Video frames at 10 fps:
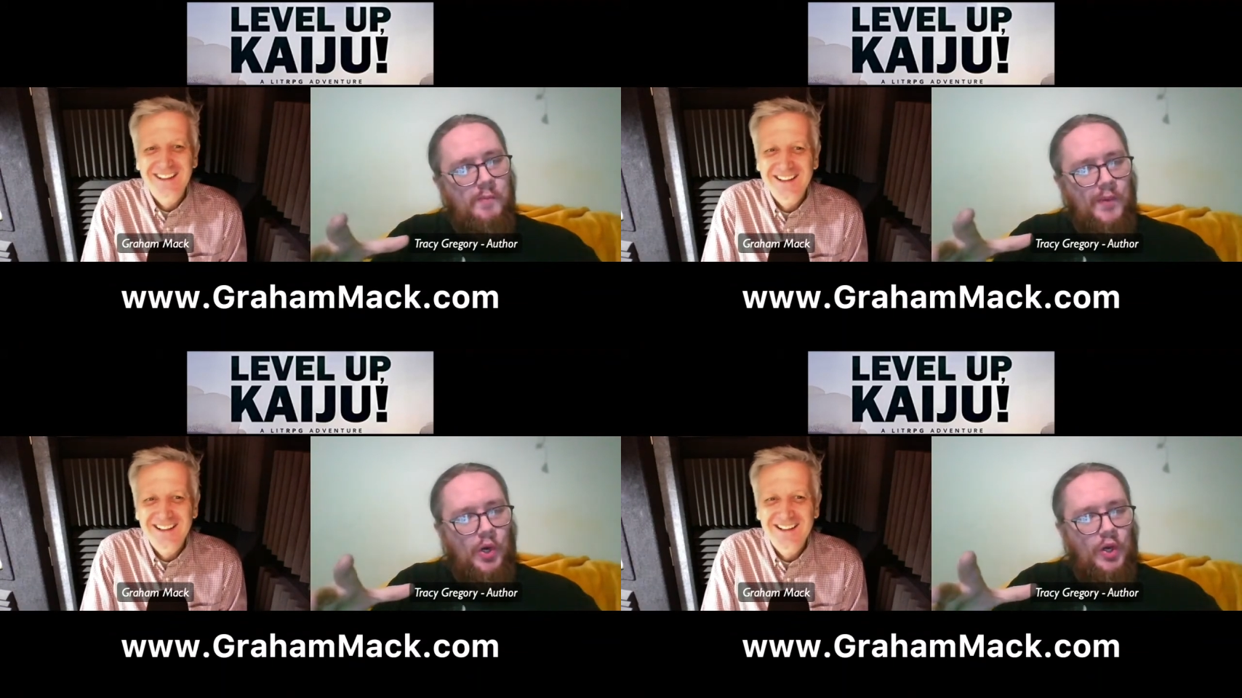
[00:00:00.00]

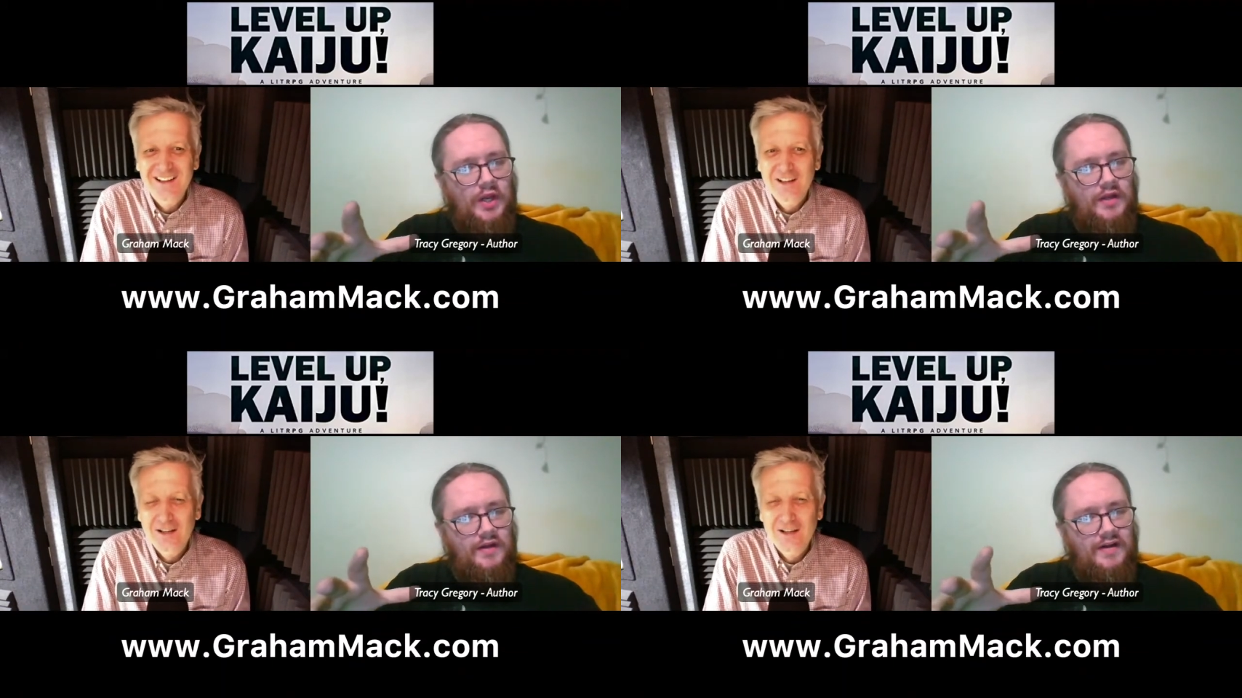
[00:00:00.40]
Speaker 1: one
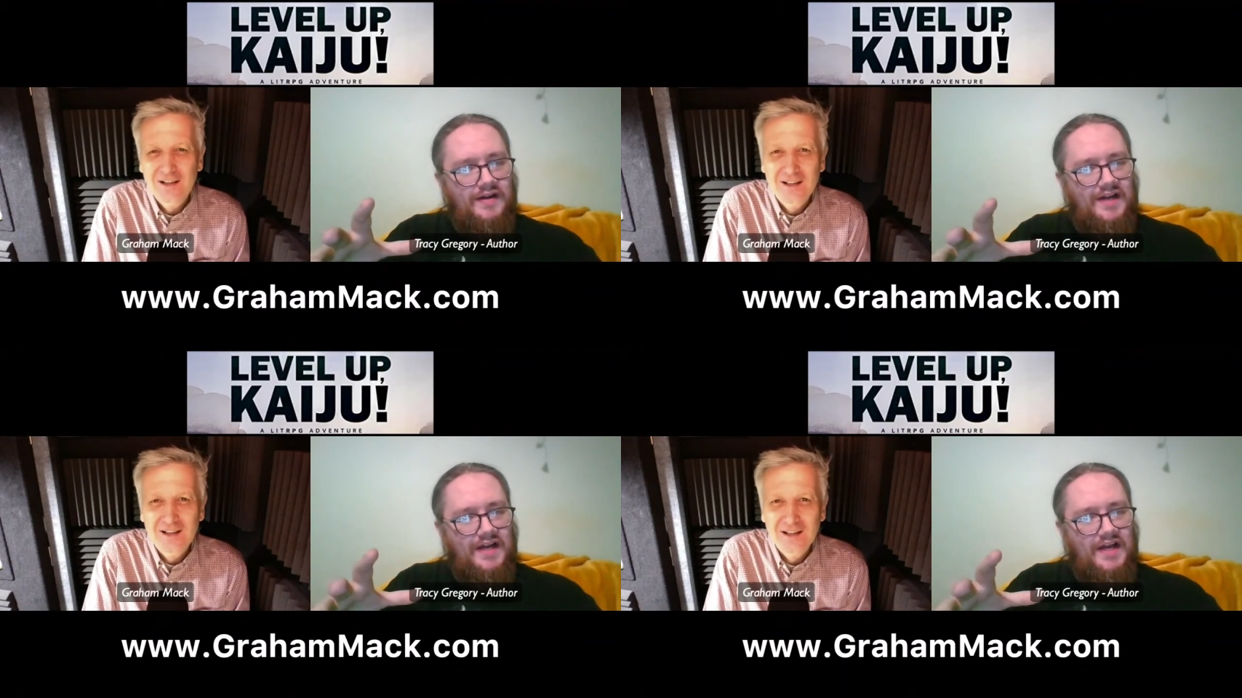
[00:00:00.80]
book
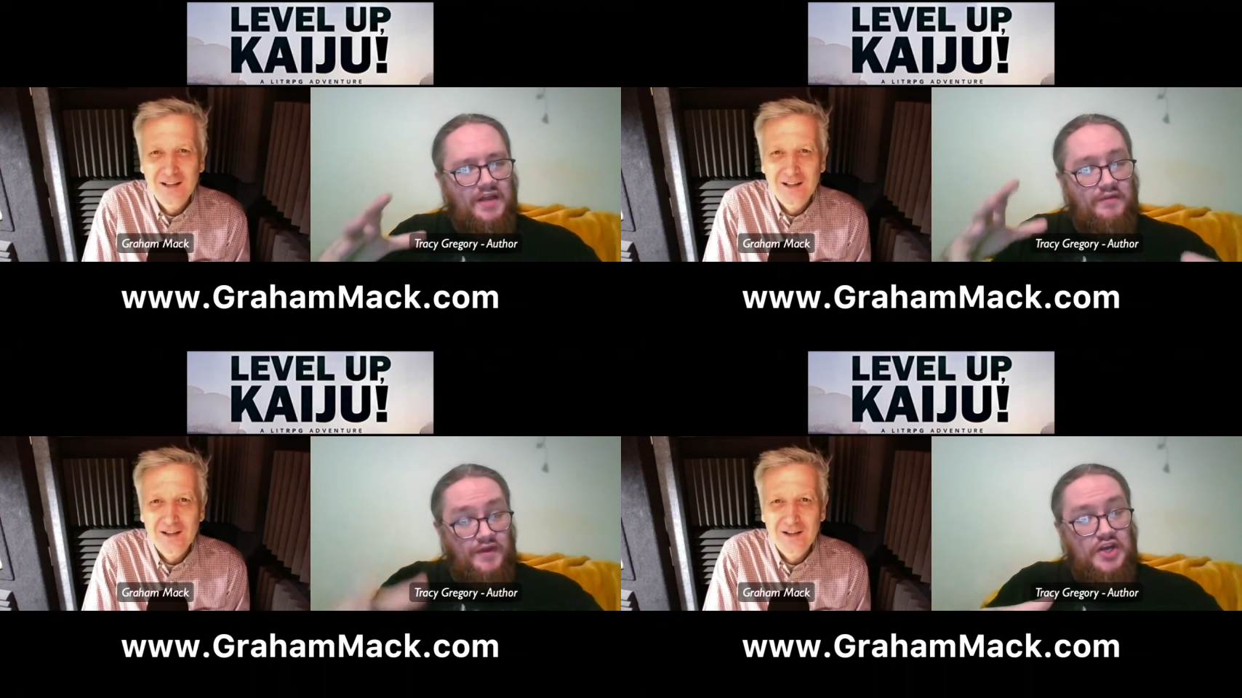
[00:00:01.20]

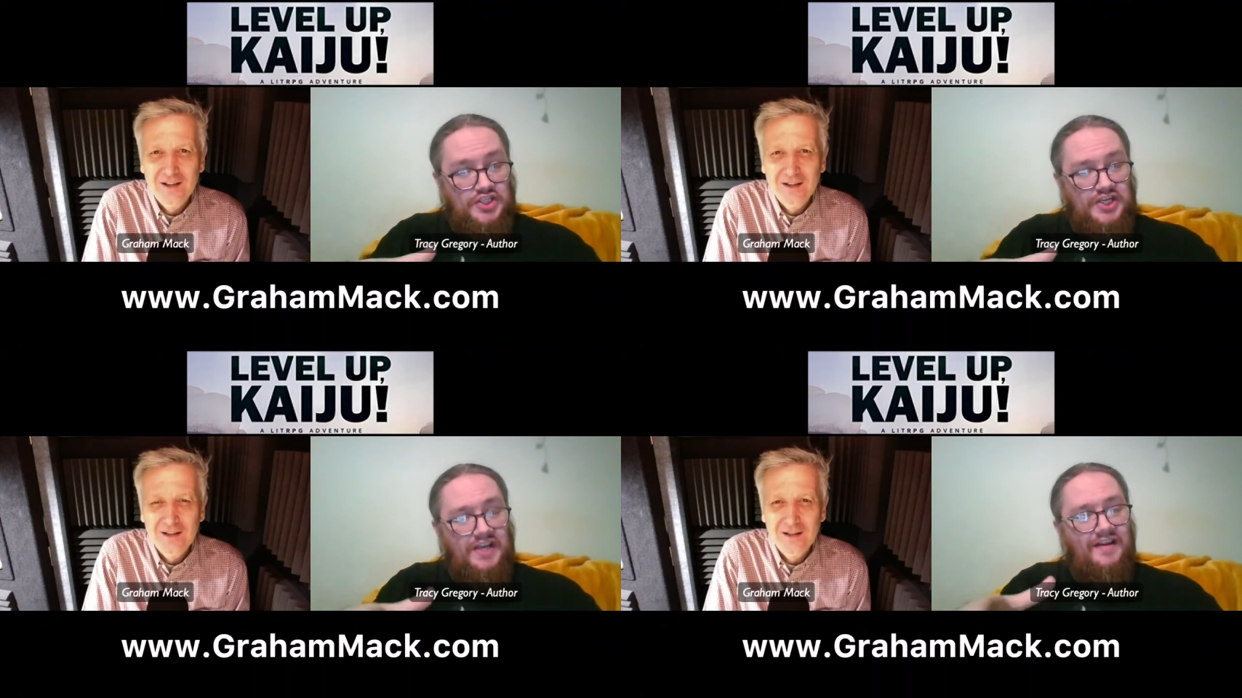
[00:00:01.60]
and
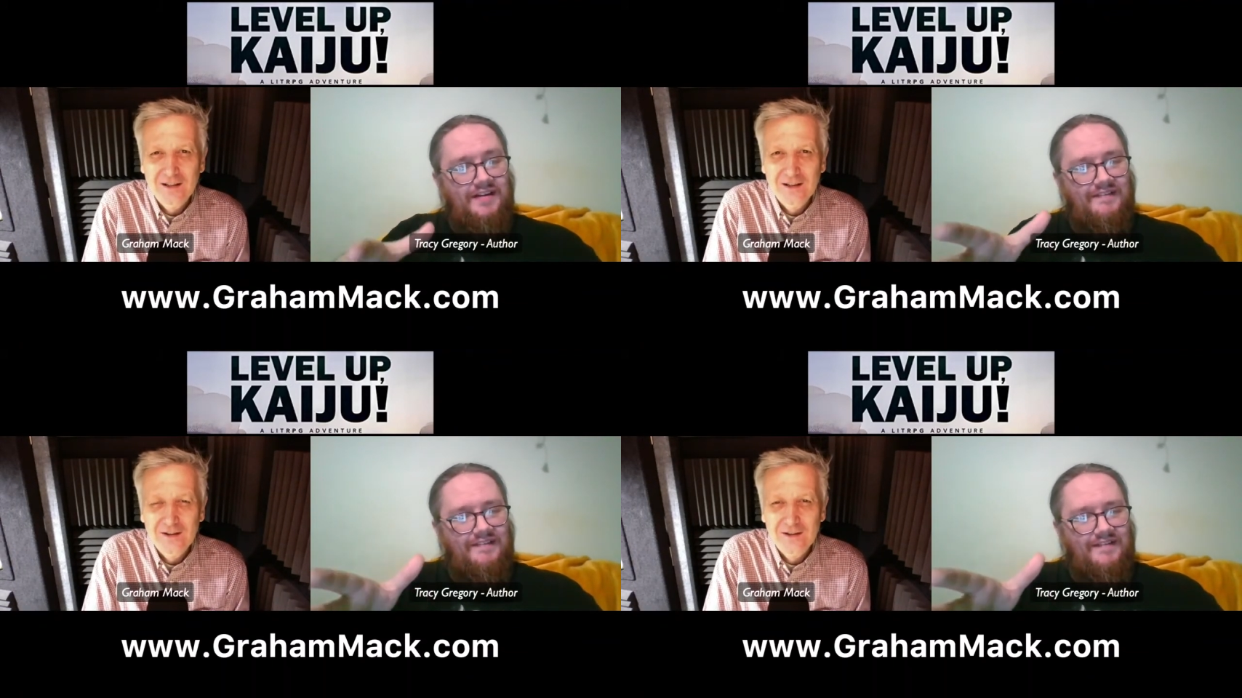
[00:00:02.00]
finish it.
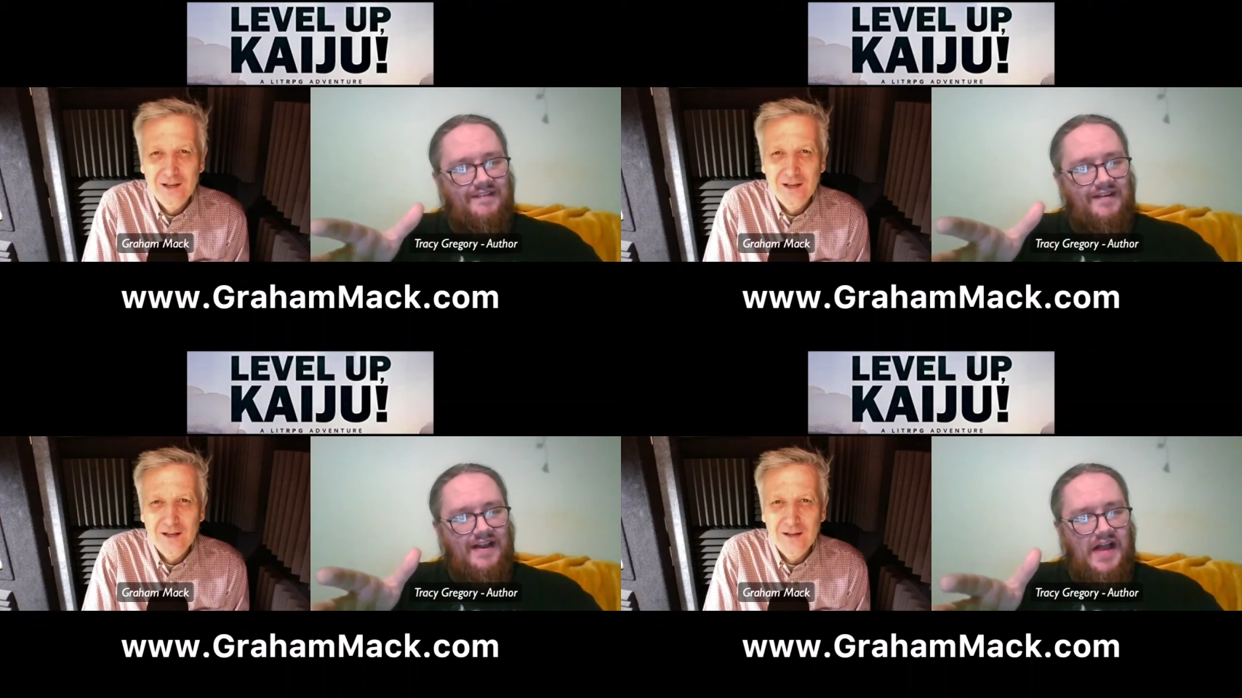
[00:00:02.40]

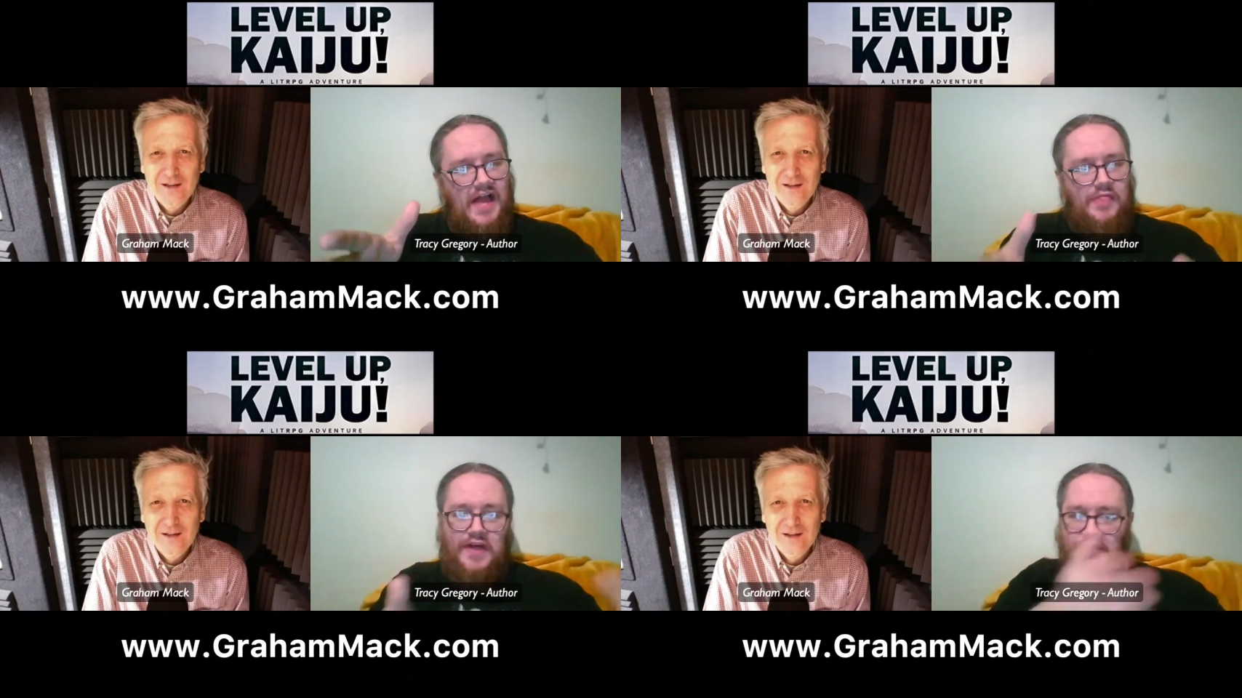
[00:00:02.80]
Yeah.
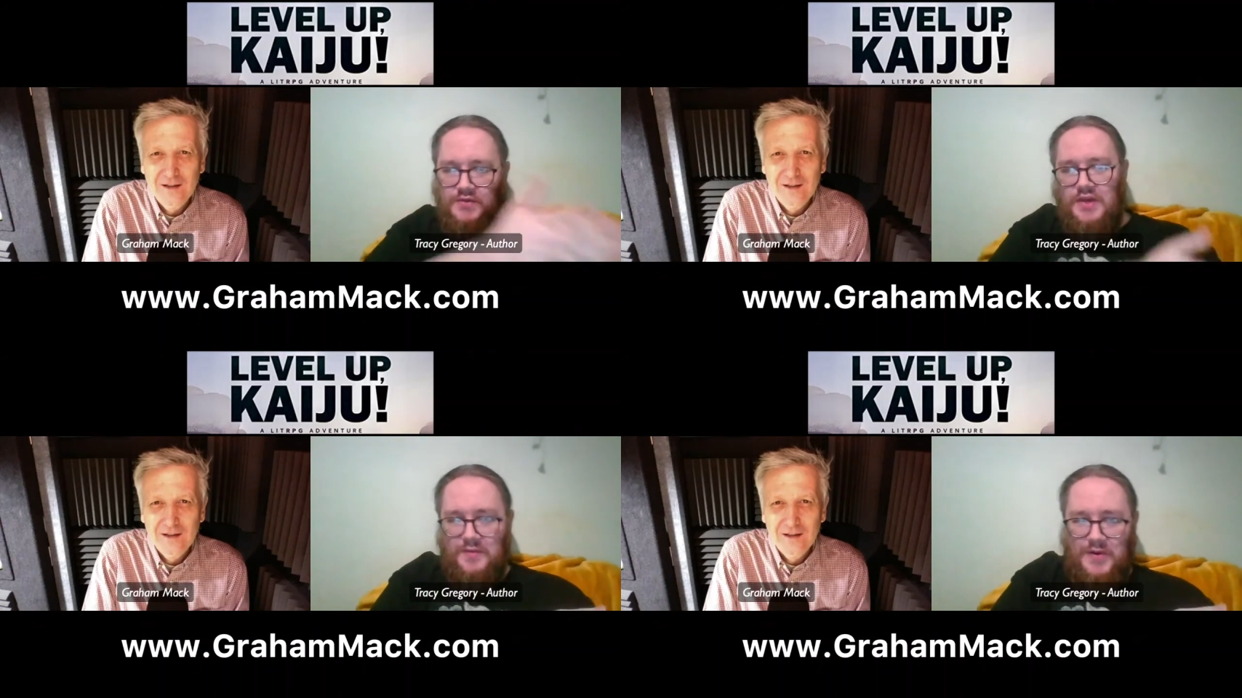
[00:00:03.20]
And then do another